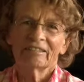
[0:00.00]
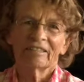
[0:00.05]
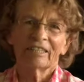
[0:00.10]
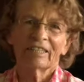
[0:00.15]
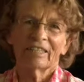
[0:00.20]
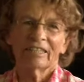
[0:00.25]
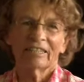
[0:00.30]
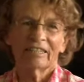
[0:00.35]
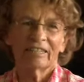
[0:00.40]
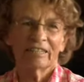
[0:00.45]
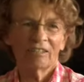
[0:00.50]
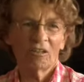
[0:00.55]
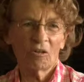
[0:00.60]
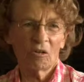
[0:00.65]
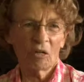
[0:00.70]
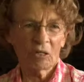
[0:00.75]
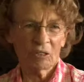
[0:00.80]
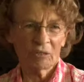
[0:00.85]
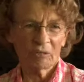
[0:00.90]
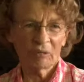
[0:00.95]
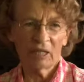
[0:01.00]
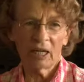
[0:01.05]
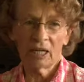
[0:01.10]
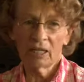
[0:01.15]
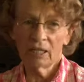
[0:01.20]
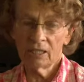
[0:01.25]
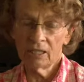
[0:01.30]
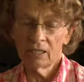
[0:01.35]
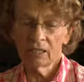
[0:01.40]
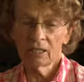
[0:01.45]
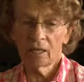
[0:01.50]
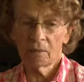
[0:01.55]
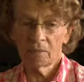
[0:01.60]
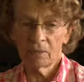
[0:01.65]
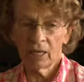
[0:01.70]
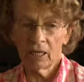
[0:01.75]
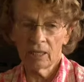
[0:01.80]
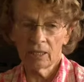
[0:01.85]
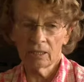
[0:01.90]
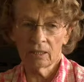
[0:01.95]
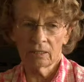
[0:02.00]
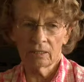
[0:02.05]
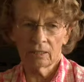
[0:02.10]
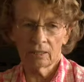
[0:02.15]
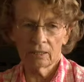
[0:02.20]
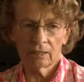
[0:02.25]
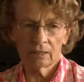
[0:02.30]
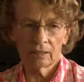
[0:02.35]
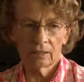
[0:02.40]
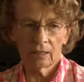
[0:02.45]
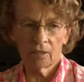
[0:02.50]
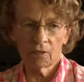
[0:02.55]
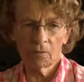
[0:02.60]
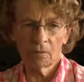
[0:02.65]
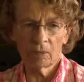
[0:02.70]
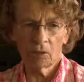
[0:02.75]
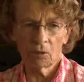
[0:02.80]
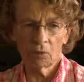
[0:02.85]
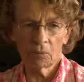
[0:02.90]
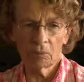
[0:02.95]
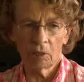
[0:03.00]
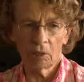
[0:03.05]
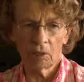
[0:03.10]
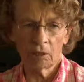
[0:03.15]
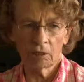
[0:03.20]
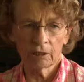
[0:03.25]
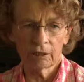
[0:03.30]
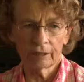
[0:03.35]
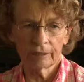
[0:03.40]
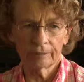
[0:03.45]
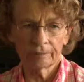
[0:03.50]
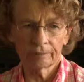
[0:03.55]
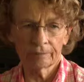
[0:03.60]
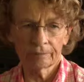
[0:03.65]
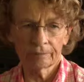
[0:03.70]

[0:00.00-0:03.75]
And so, uh, but I did. I paid it out of my own pocket.